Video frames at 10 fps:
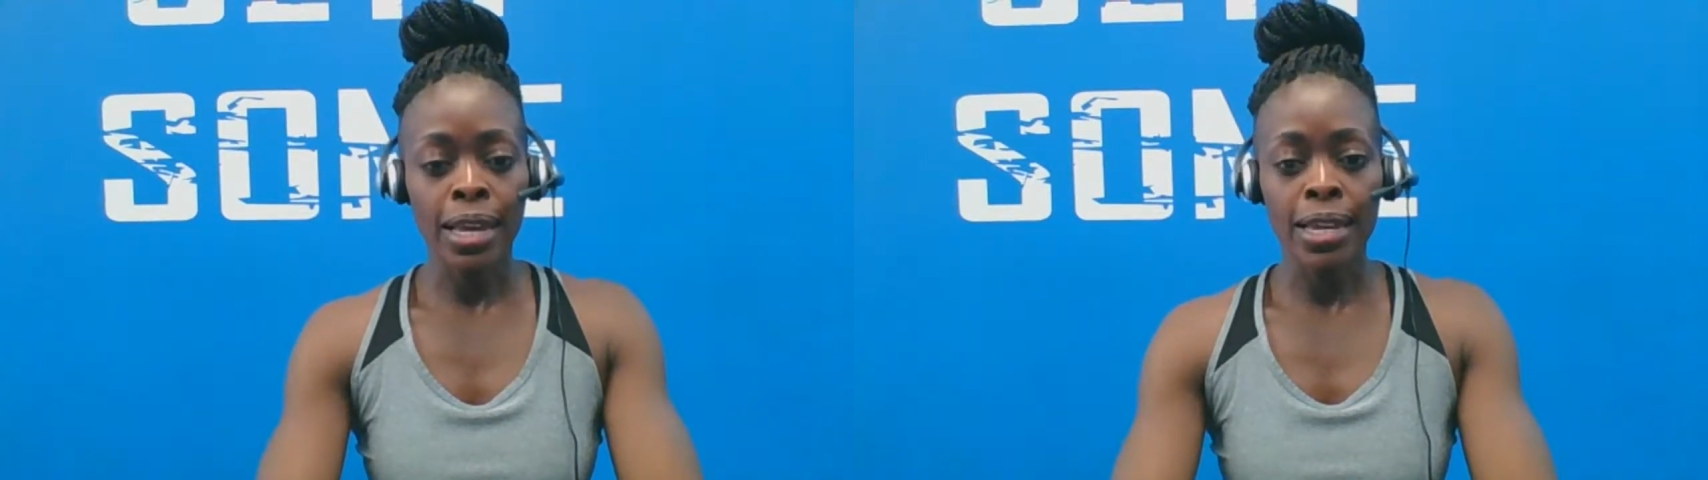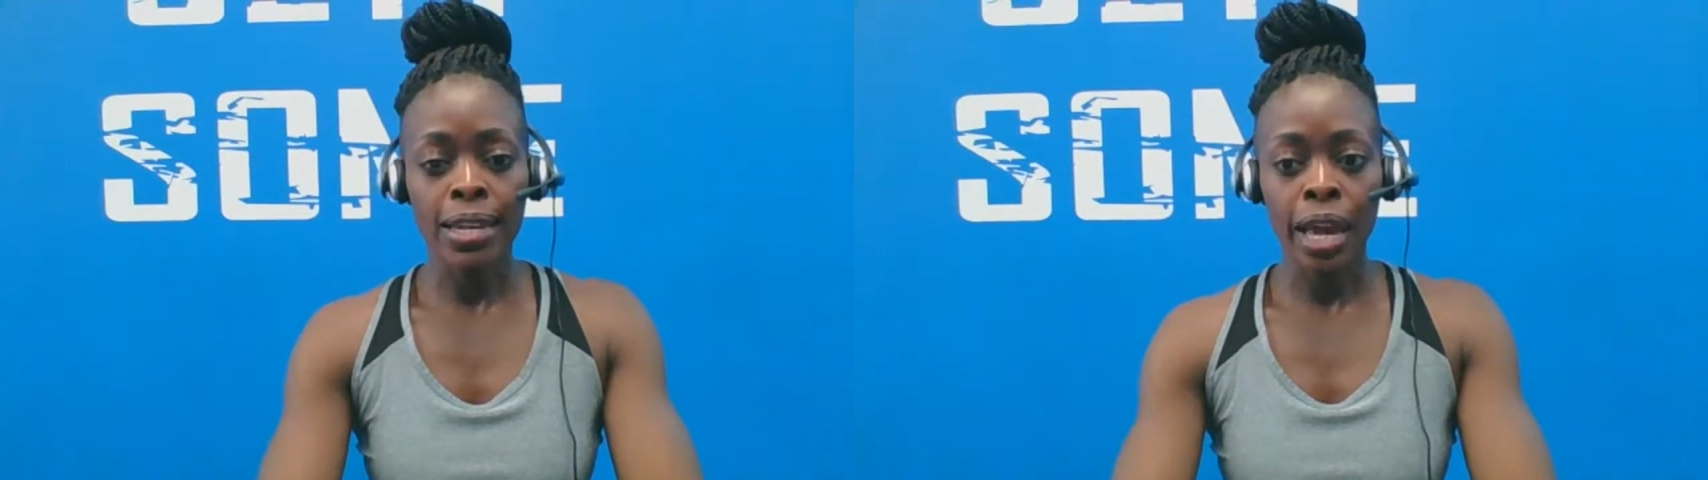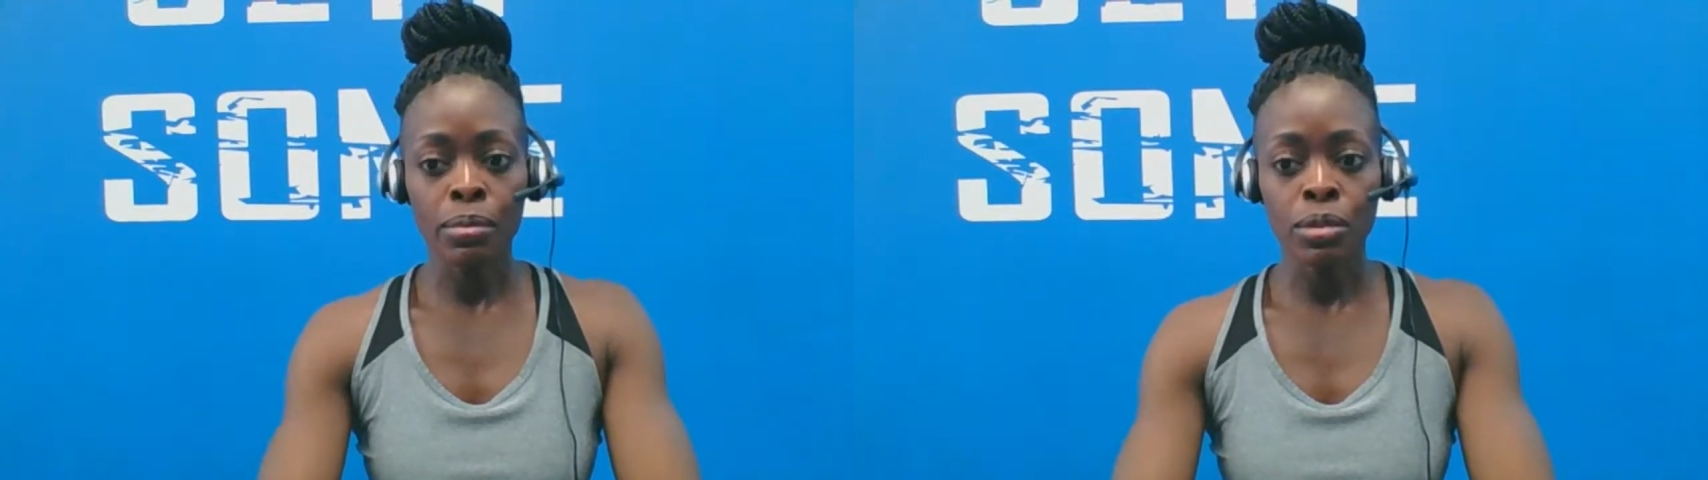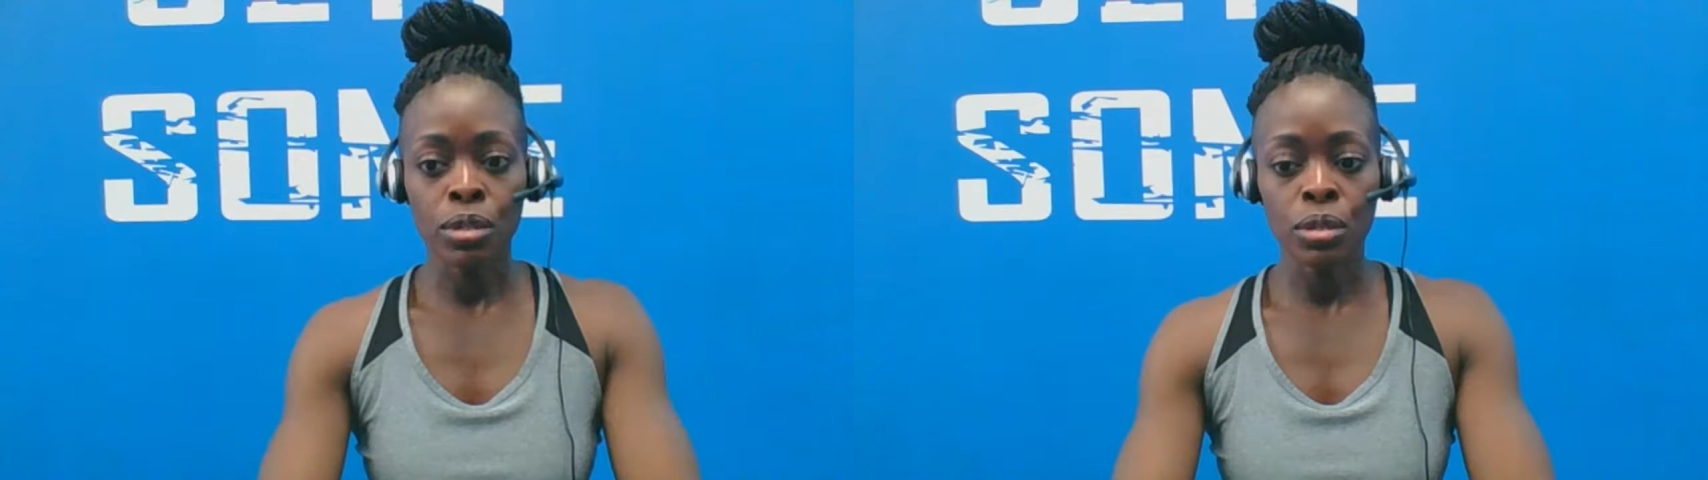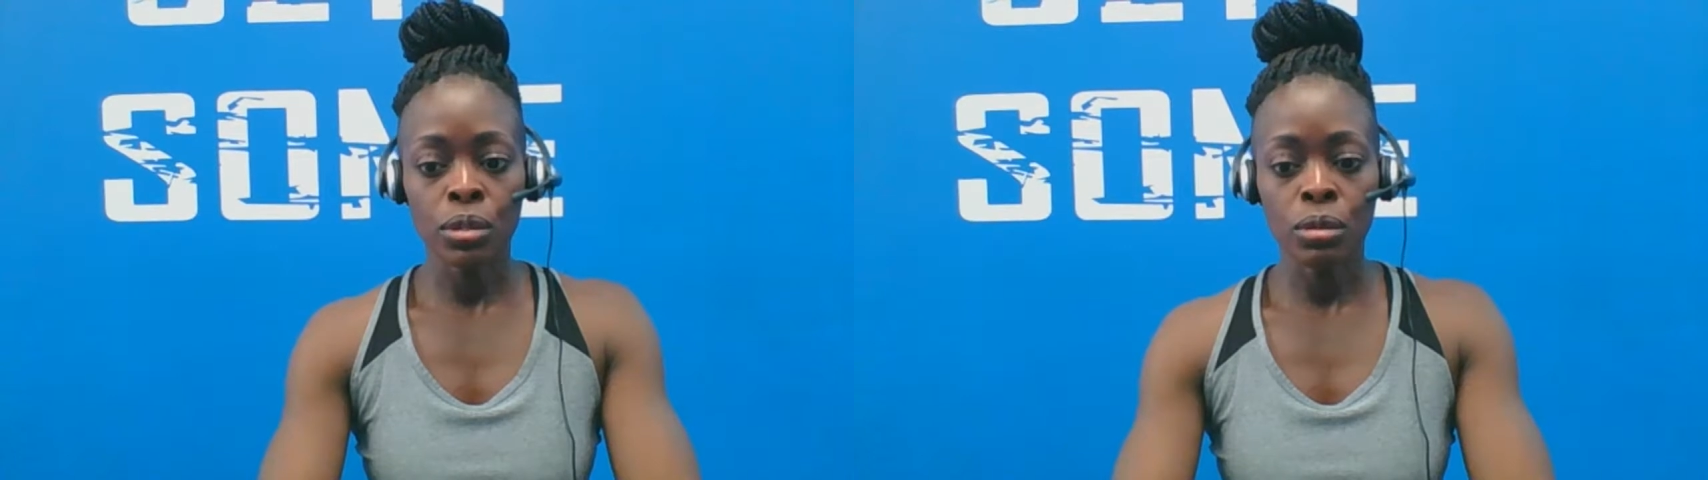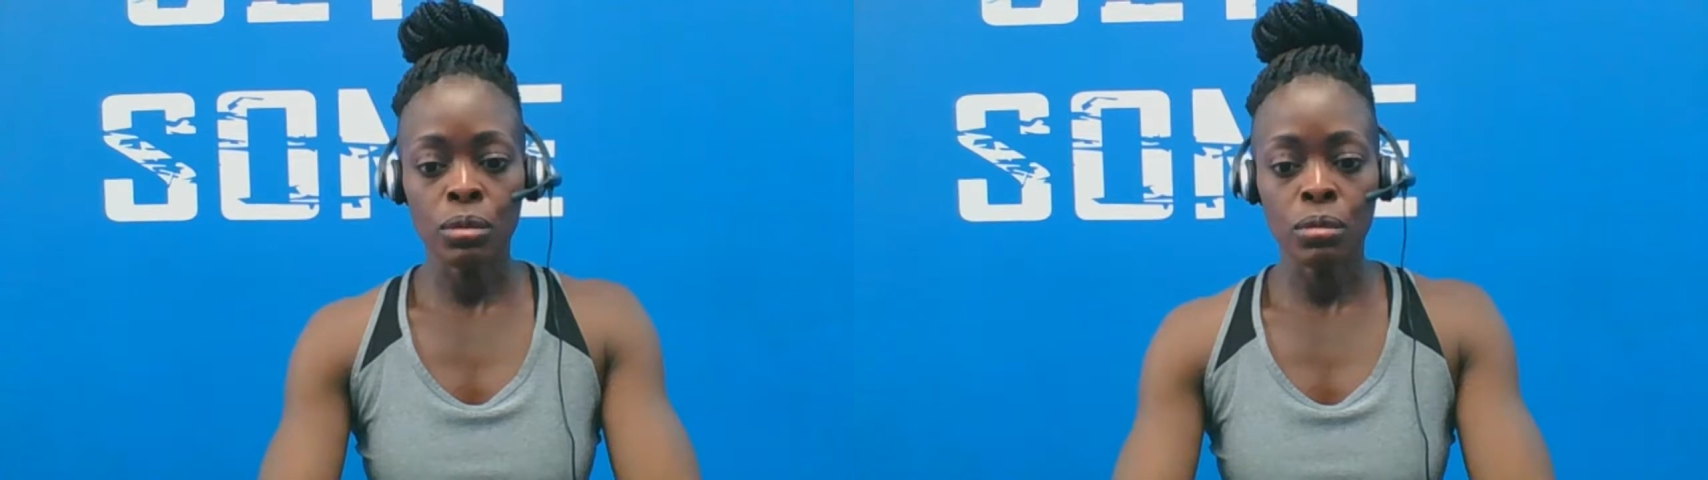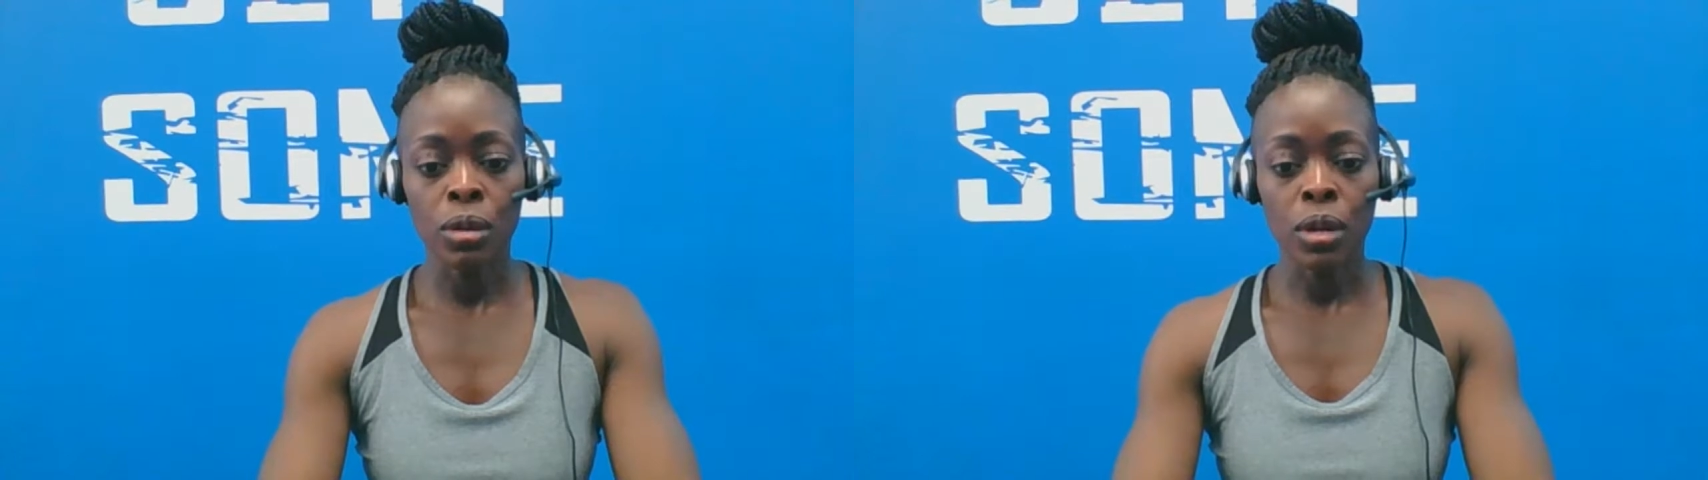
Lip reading: adapts to